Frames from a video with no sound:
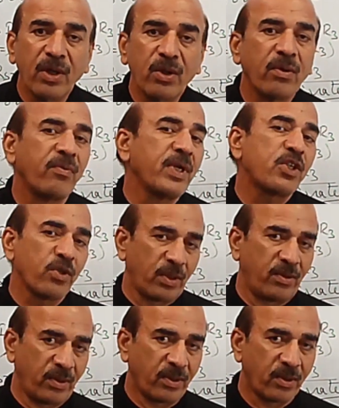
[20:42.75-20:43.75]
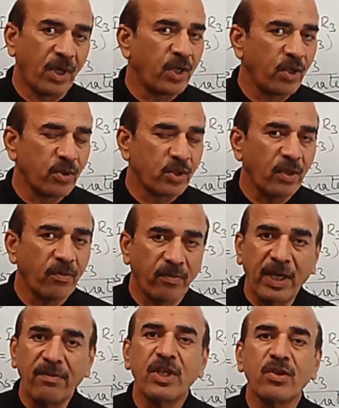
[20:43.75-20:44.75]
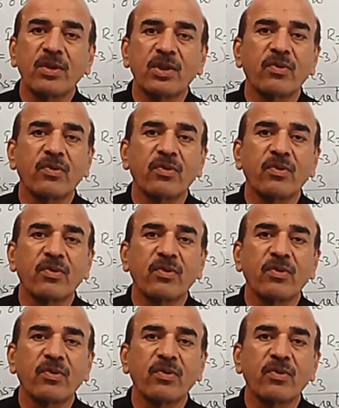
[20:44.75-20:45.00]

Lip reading: we should, not you should, when we should